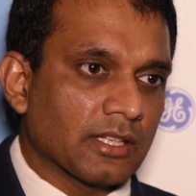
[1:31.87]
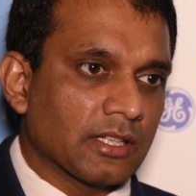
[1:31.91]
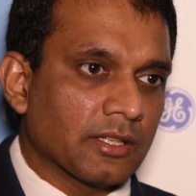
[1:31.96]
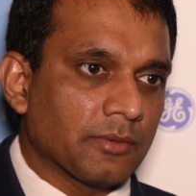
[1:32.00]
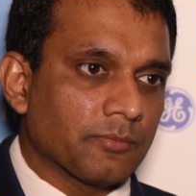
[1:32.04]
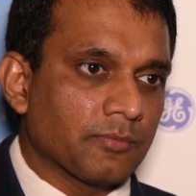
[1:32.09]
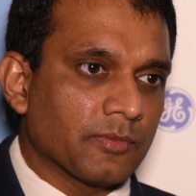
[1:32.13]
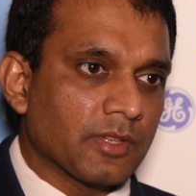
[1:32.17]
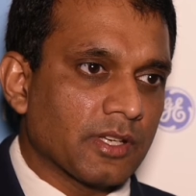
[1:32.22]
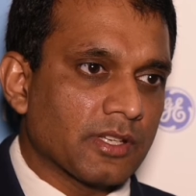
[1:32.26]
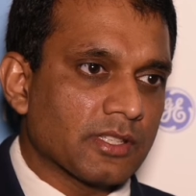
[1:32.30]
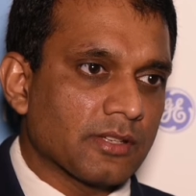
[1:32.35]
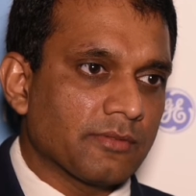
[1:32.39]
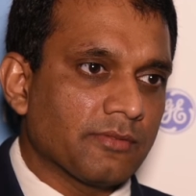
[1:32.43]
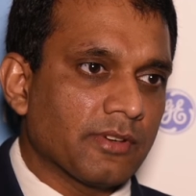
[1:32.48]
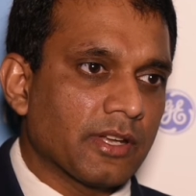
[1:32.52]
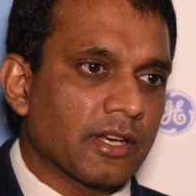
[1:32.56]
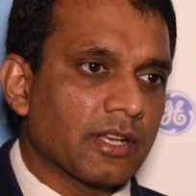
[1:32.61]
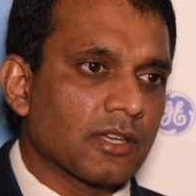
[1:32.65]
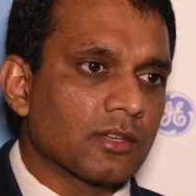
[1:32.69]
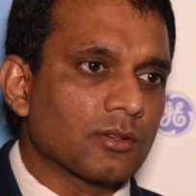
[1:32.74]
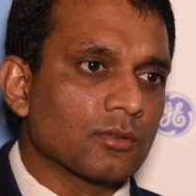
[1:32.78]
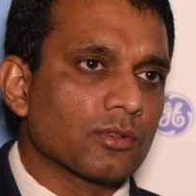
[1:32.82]
um, there is a
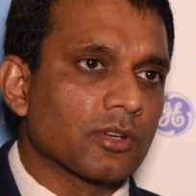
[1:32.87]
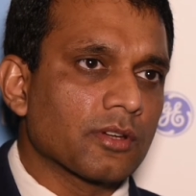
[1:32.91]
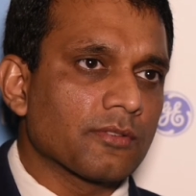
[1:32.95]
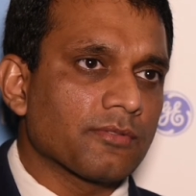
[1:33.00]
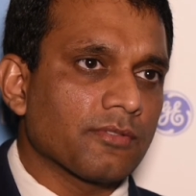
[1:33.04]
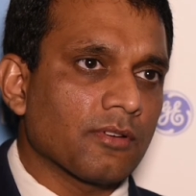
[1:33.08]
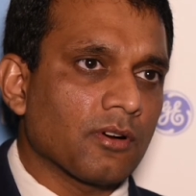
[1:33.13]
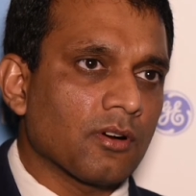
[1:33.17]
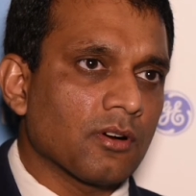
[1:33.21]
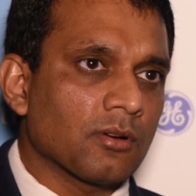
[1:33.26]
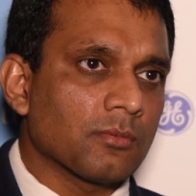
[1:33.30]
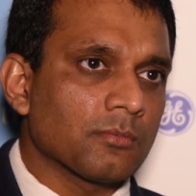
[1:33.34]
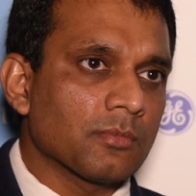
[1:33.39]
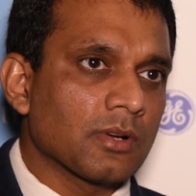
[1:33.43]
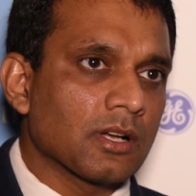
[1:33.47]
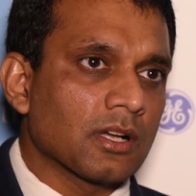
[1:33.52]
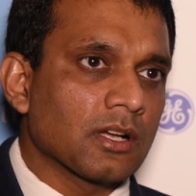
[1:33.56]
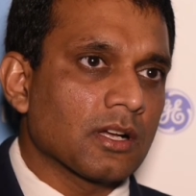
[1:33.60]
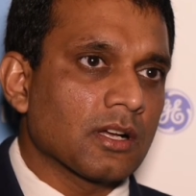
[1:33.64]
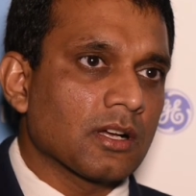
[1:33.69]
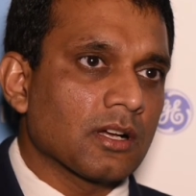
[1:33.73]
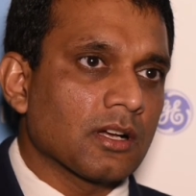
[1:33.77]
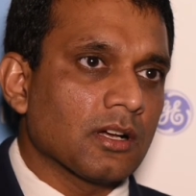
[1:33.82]
very uniform
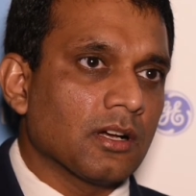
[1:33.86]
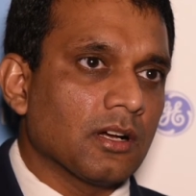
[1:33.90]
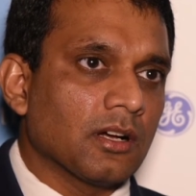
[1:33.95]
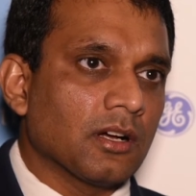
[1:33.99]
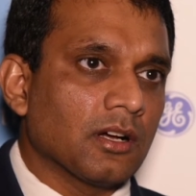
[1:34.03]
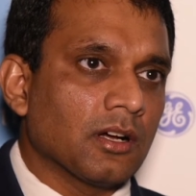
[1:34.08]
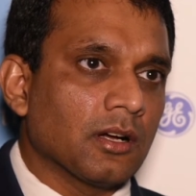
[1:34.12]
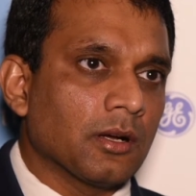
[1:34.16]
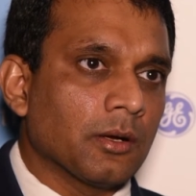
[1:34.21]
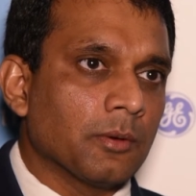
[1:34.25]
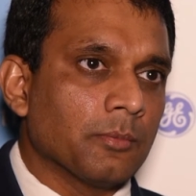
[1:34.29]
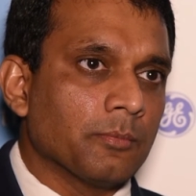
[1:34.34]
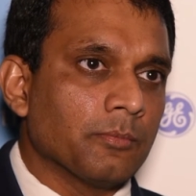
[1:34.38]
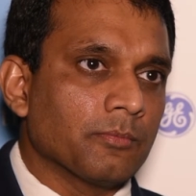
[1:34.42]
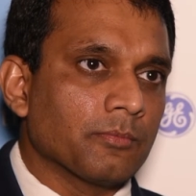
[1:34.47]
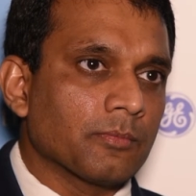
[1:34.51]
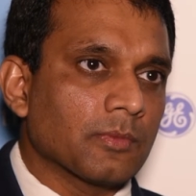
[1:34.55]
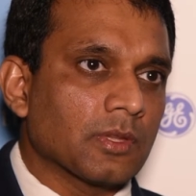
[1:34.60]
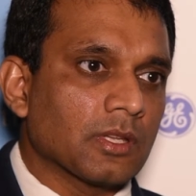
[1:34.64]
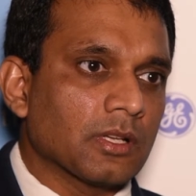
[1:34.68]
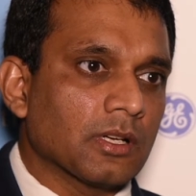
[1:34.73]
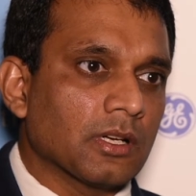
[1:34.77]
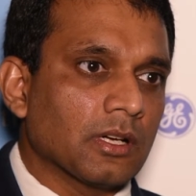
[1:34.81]

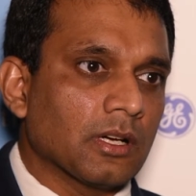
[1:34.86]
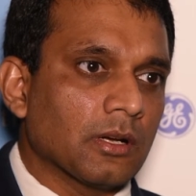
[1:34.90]
um,